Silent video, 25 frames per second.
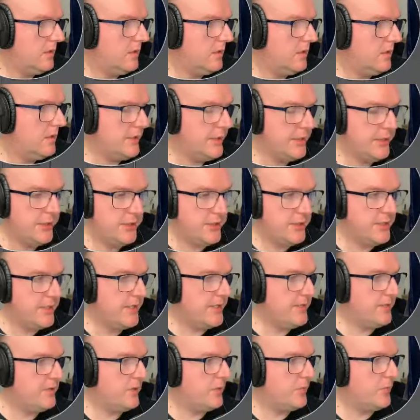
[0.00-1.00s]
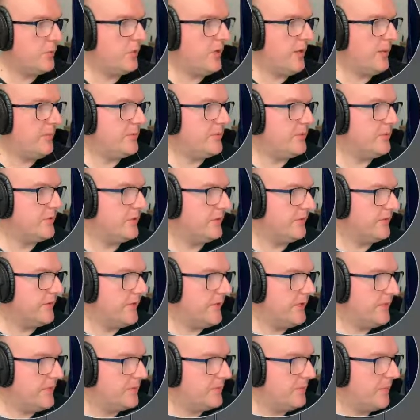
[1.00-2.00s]
And you can change all the parameters of
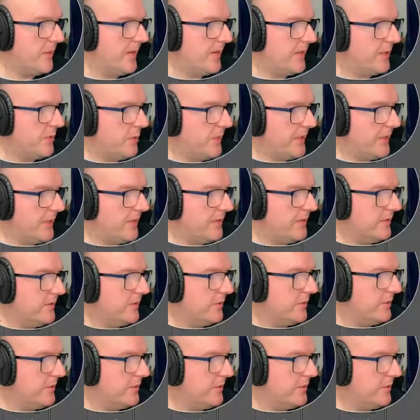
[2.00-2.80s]
these by going into,